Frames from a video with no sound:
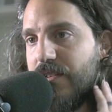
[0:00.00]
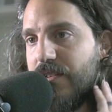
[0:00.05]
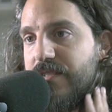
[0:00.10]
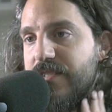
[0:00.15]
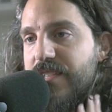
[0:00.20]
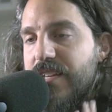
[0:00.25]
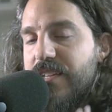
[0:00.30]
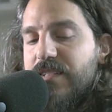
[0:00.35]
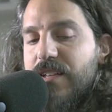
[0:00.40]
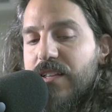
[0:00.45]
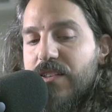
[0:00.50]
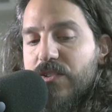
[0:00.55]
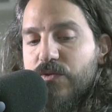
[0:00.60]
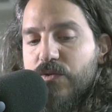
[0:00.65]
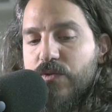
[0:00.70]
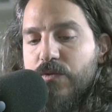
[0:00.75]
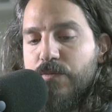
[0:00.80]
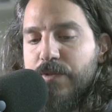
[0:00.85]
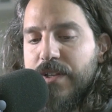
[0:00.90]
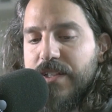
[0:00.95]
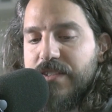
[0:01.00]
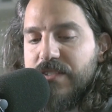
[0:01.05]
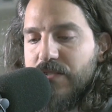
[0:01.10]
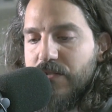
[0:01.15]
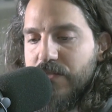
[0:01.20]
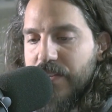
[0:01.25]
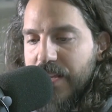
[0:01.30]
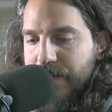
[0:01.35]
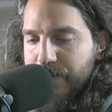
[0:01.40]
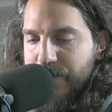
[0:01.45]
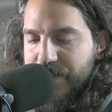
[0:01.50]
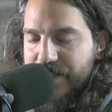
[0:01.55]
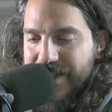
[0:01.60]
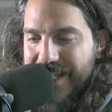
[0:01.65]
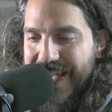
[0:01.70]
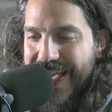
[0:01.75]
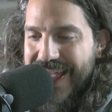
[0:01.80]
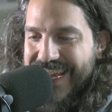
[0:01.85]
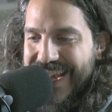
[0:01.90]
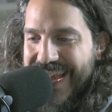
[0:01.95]
$10 group gets their name
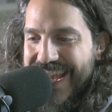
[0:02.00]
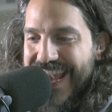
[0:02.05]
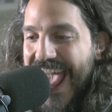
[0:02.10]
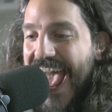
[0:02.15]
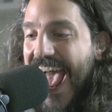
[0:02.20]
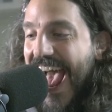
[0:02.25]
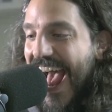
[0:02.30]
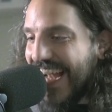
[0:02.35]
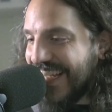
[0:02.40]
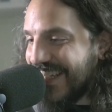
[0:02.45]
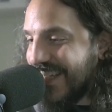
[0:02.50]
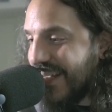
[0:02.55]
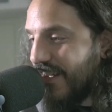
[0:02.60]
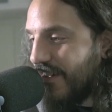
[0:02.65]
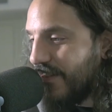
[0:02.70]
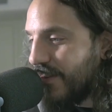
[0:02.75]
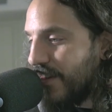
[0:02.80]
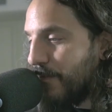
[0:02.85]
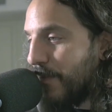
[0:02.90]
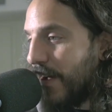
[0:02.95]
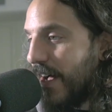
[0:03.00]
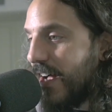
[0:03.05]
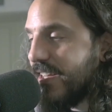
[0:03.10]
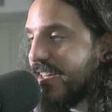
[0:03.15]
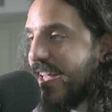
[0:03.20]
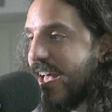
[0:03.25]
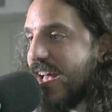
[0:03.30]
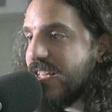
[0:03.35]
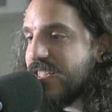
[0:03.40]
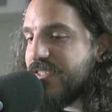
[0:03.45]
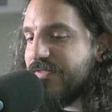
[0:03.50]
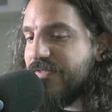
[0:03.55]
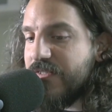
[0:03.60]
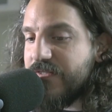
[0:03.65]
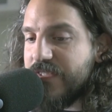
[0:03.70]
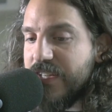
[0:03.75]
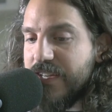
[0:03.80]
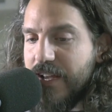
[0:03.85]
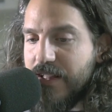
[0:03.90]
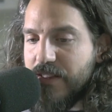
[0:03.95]
shouted at on the podcast.
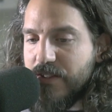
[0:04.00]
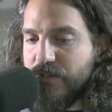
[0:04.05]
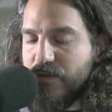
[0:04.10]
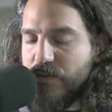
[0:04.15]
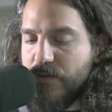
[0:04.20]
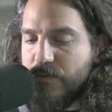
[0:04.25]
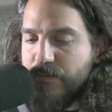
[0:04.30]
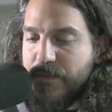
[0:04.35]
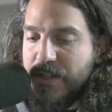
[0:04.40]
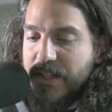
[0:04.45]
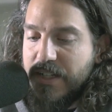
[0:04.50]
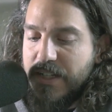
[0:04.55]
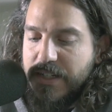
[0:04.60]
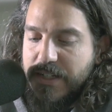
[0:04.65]
$50 group,